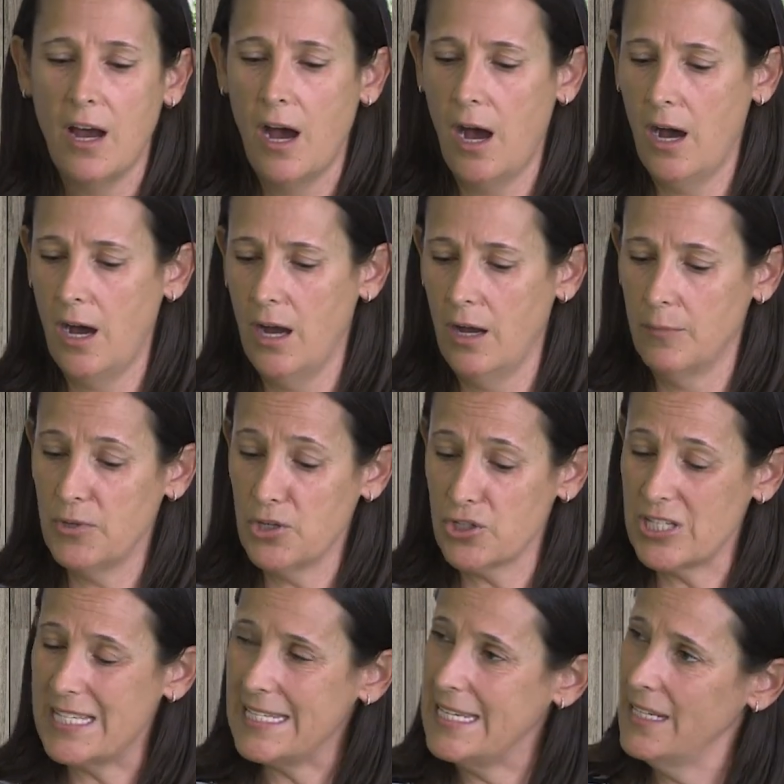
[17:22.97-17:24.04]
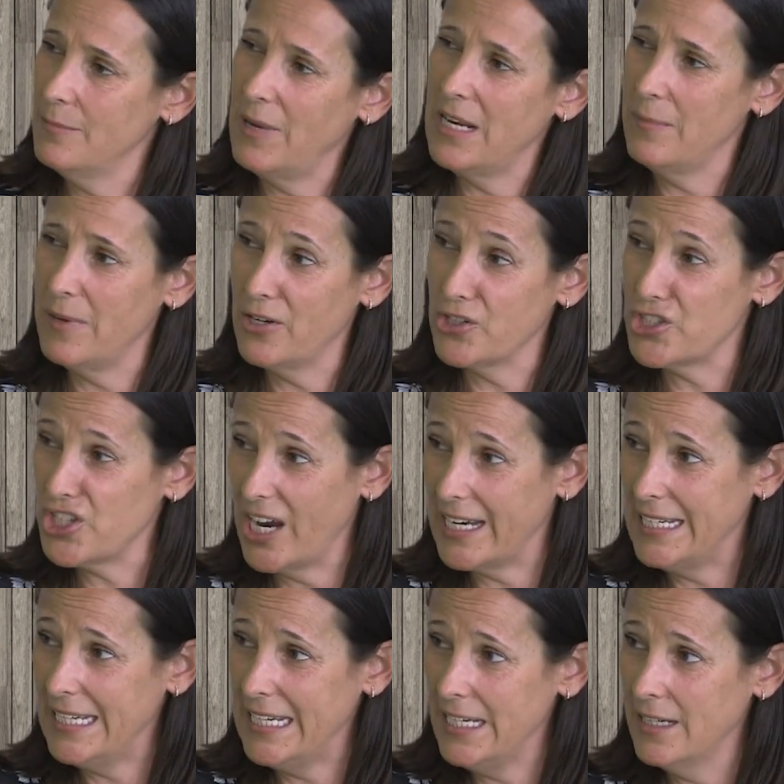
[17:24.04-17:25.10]
Your skin might appear
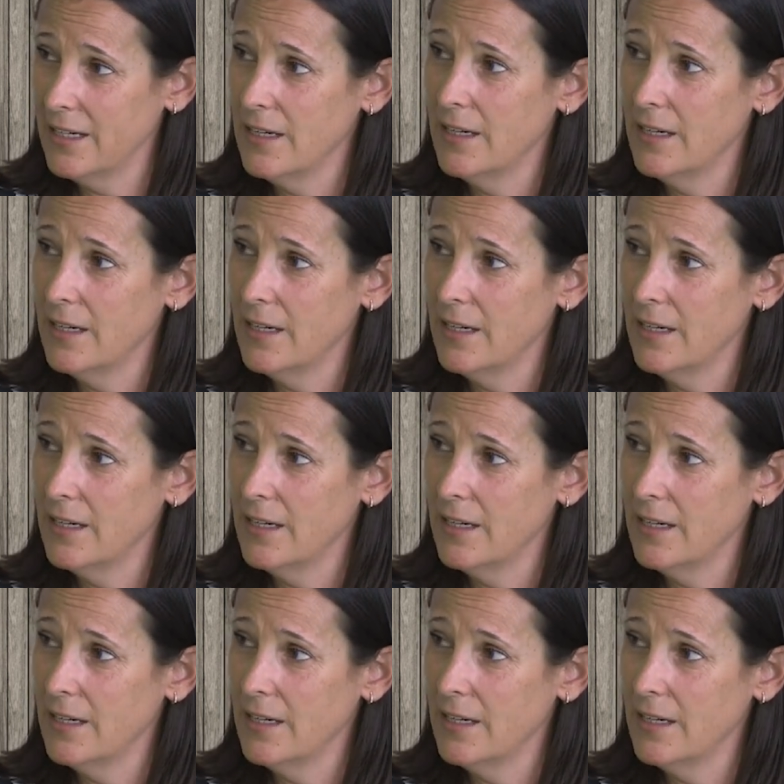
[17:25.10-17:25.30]
shiny.